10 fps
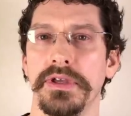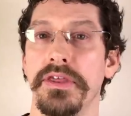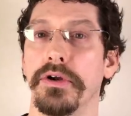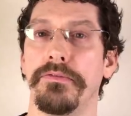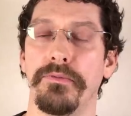
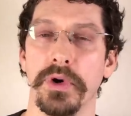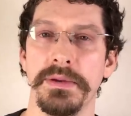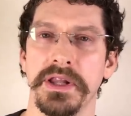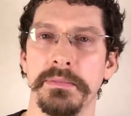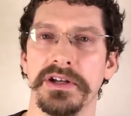either
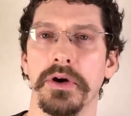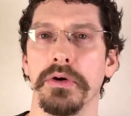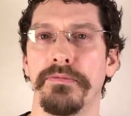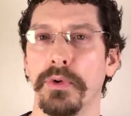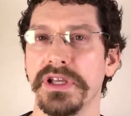40 millimeter
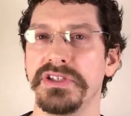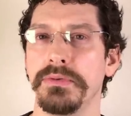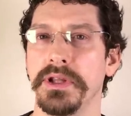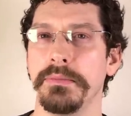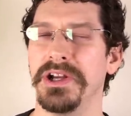or
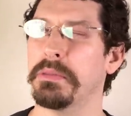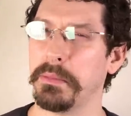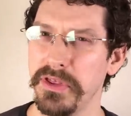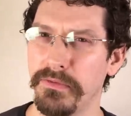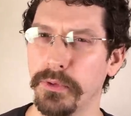42 millimeter,
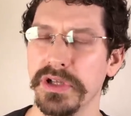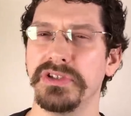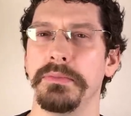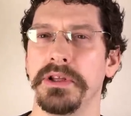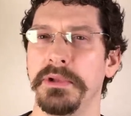probably the
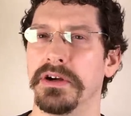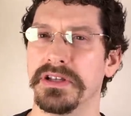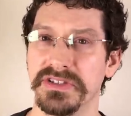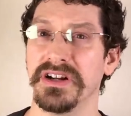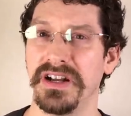42 millimeter,
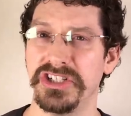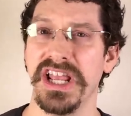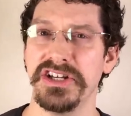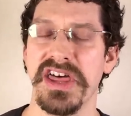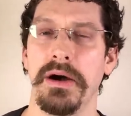because they're going to
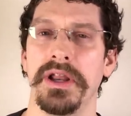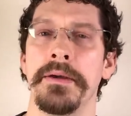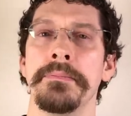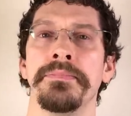change that one.